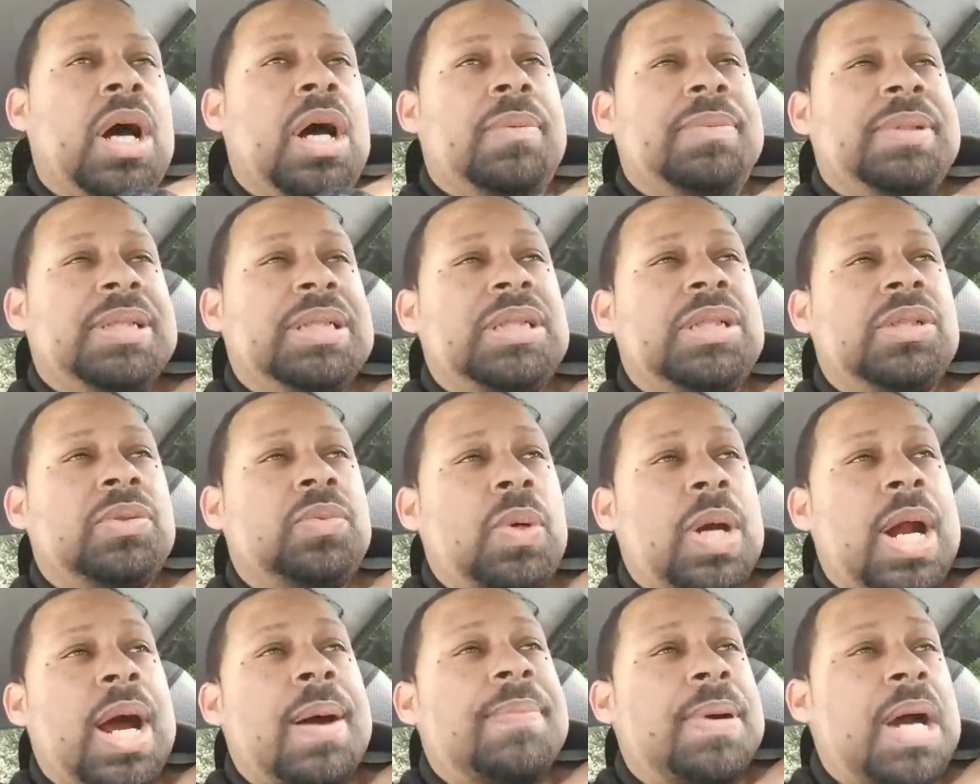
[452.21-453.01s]
This is just
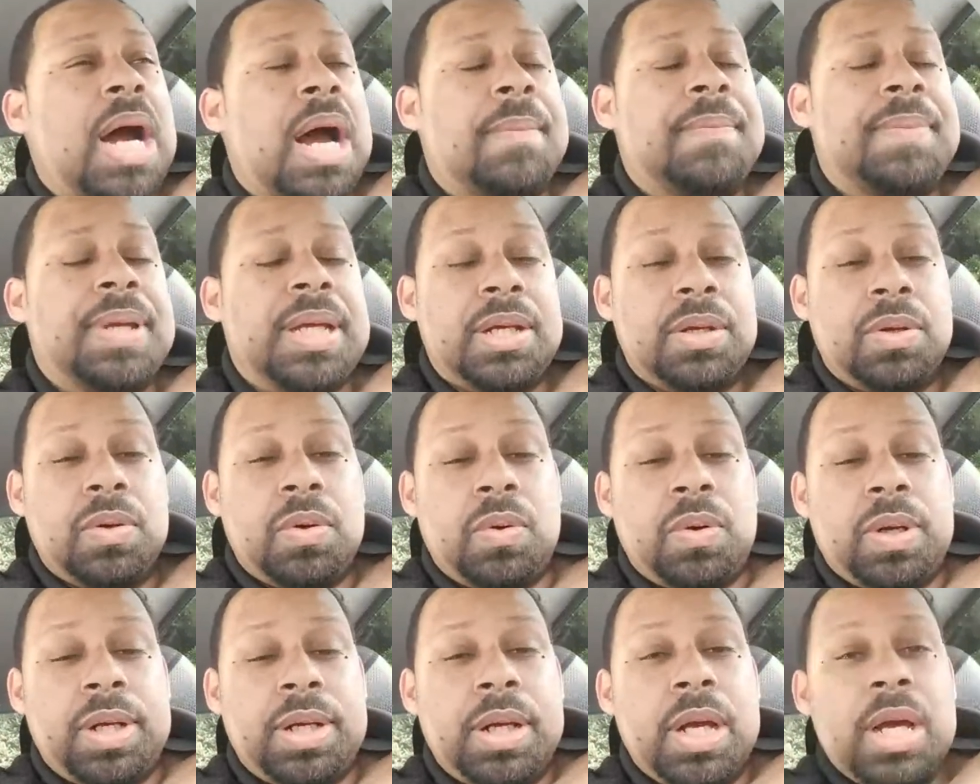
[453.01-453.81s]
what I'm commenting
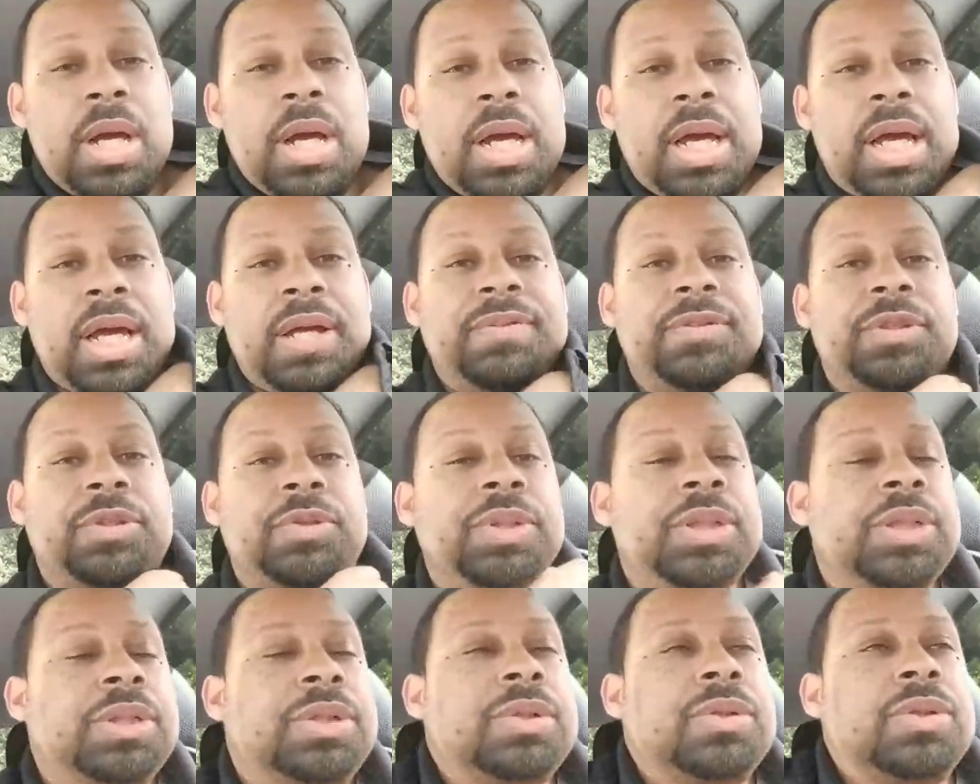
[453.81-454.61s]
on. If
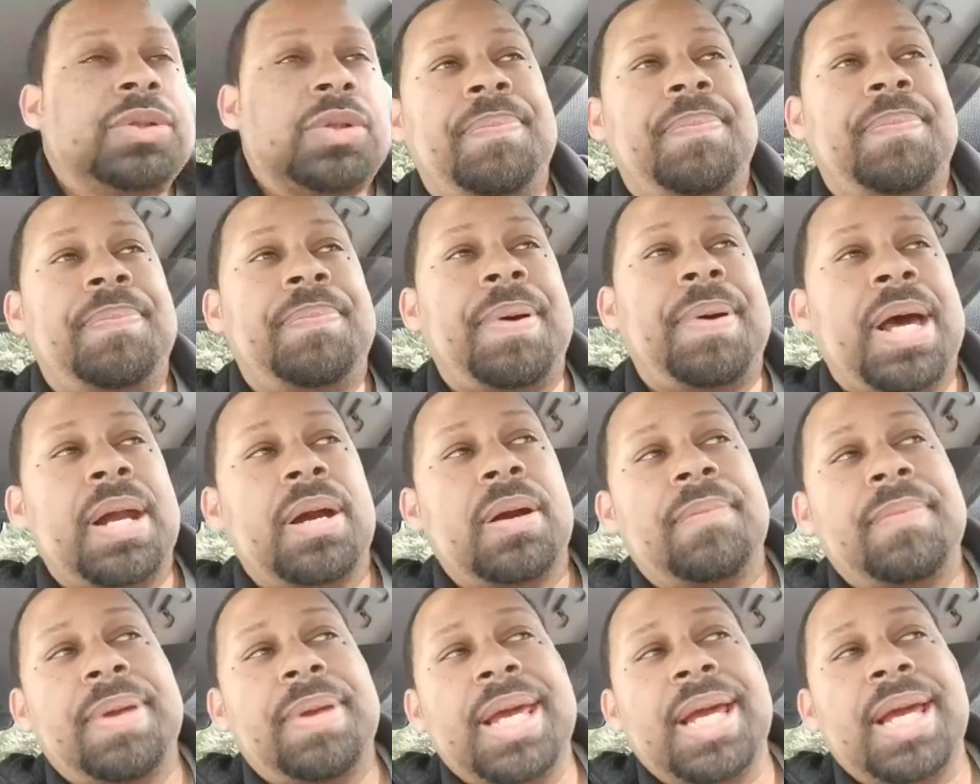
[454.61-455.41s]
street dudes are
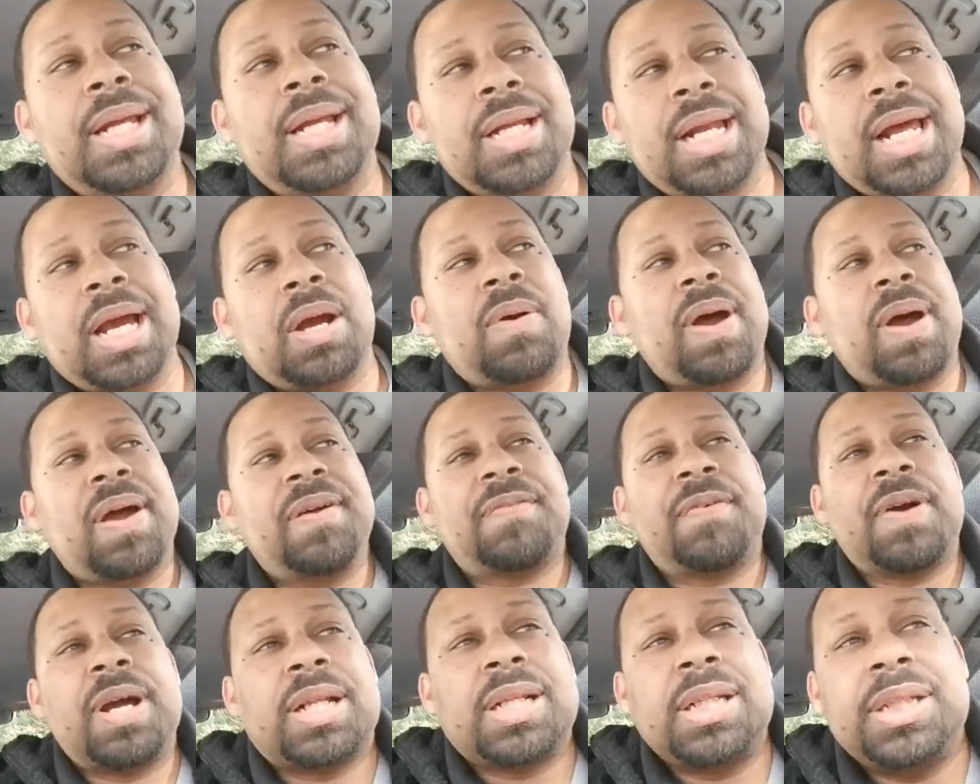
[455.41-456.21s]
better men, then they
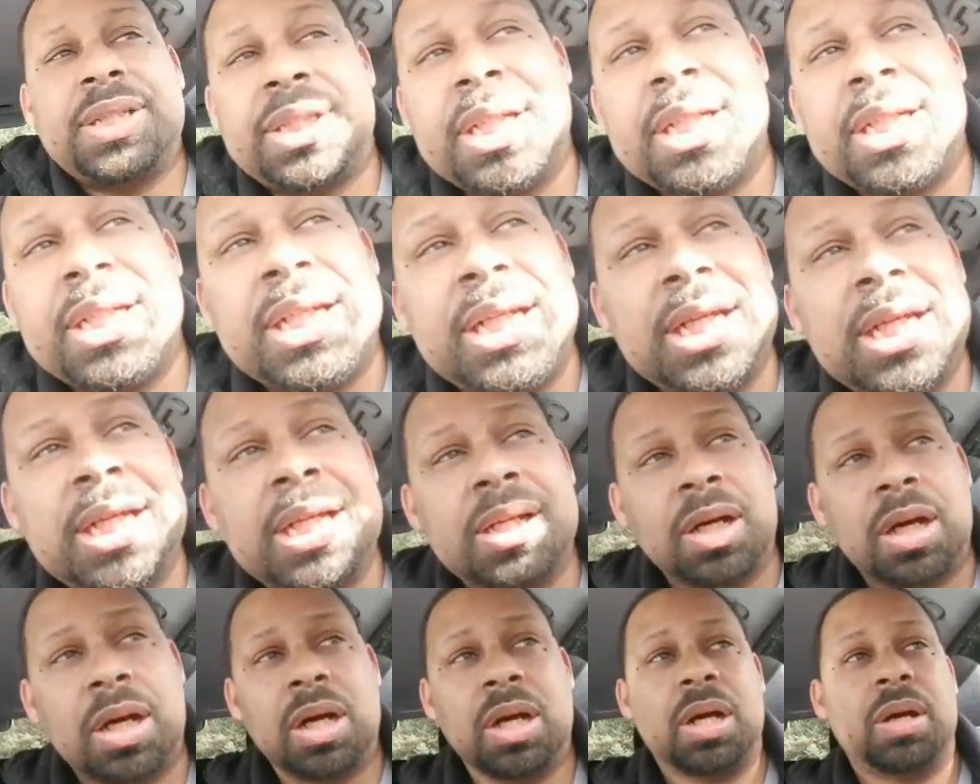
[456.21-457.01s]
quite frankly should
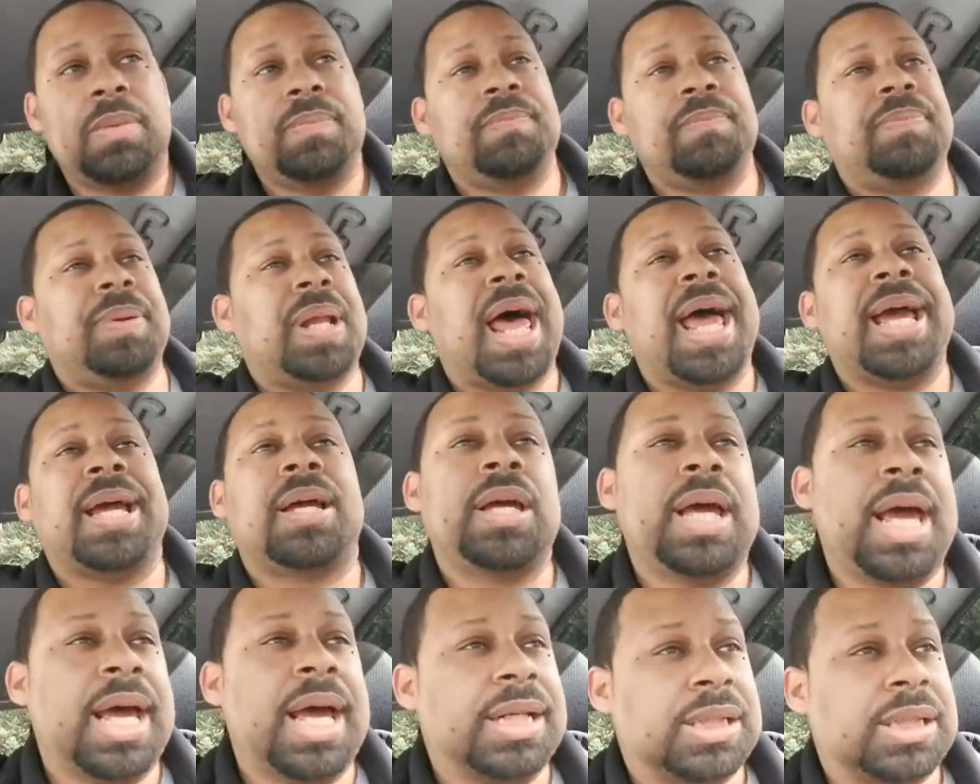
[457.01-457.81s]
need
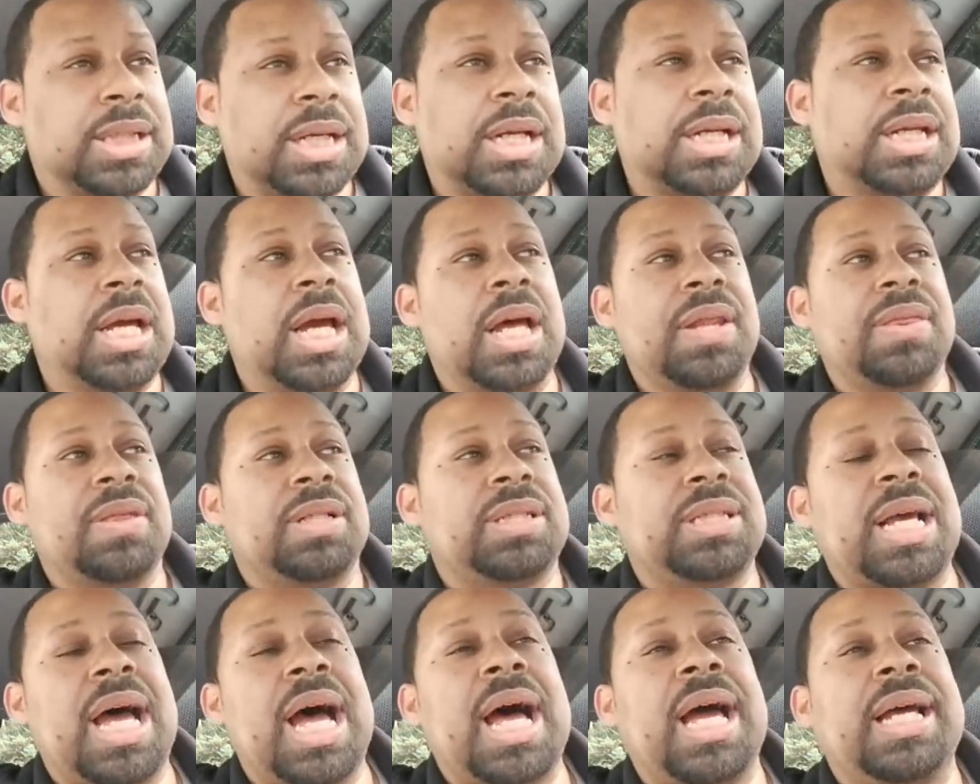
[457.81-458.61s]
the other
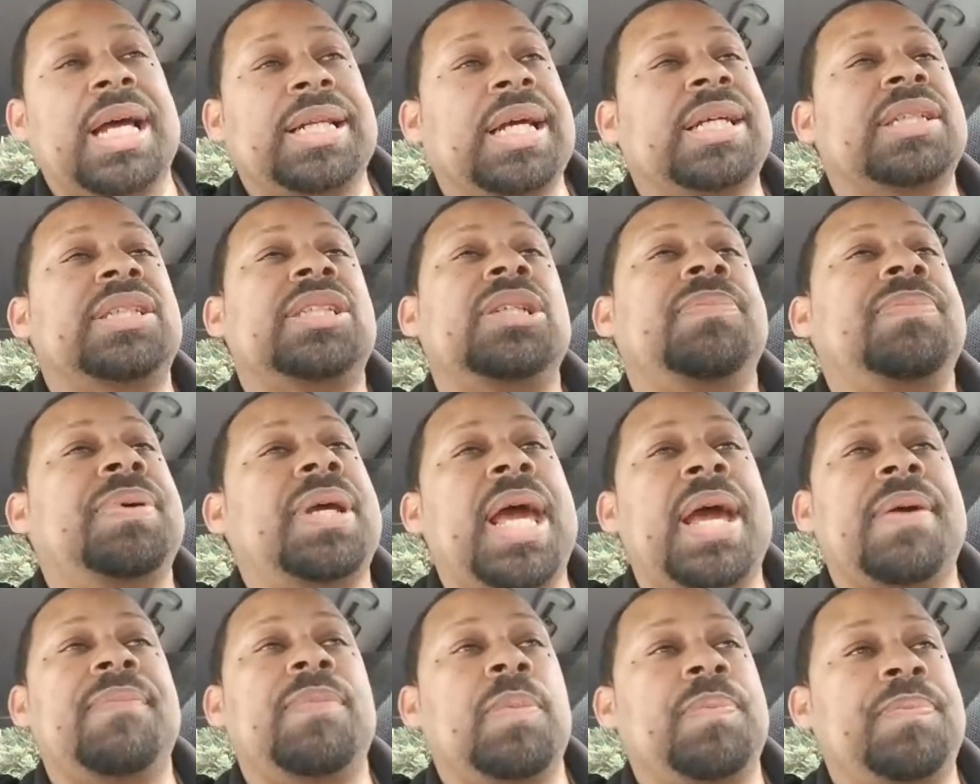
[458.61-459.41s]
side. They should be
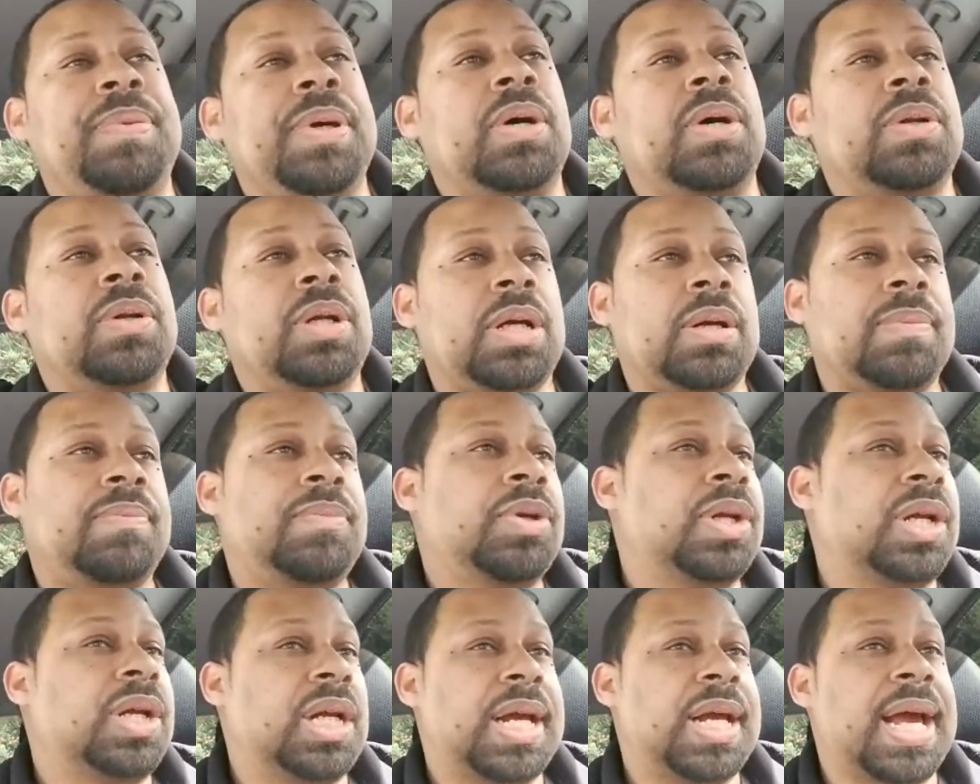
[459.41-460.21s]
able to build a
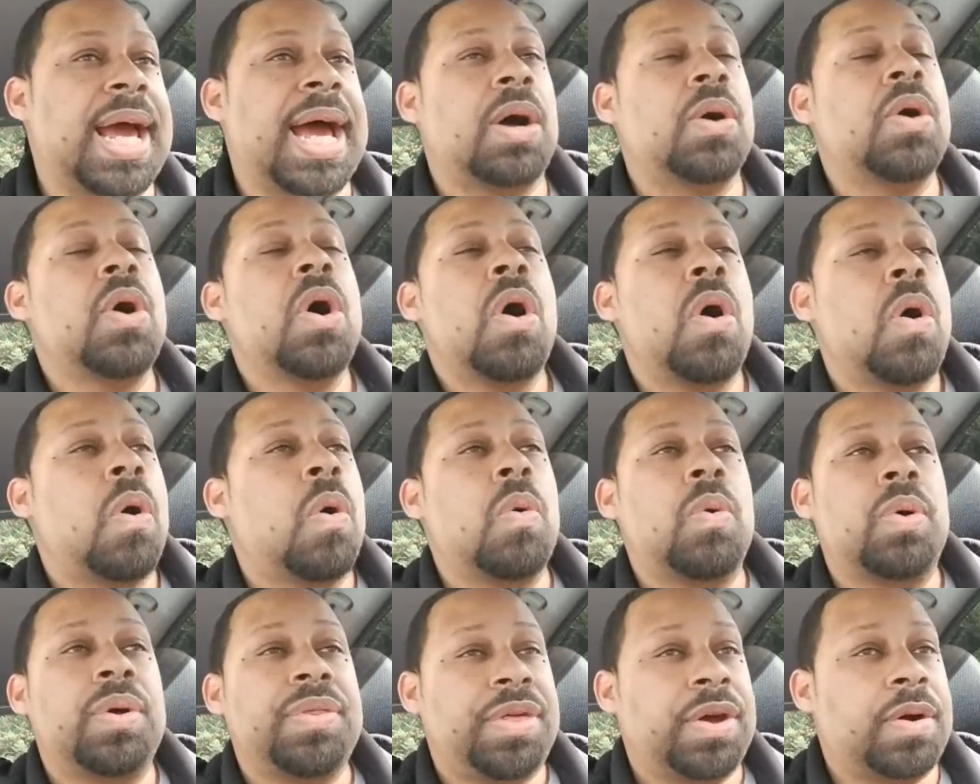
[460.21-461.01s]
community out
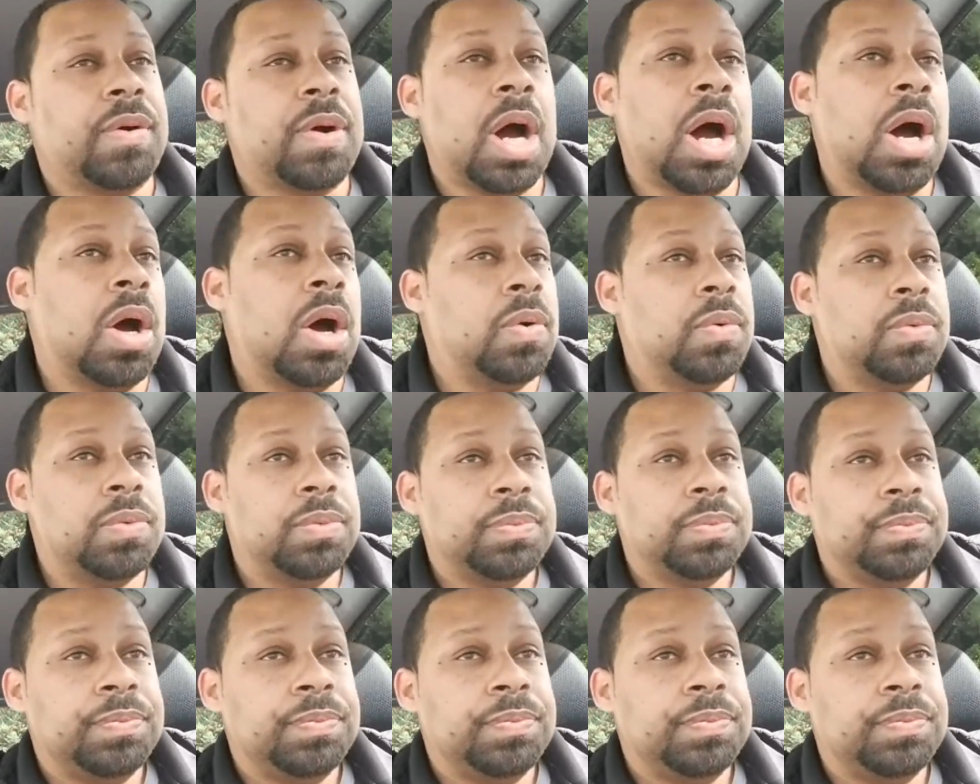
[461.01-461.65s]
on their own.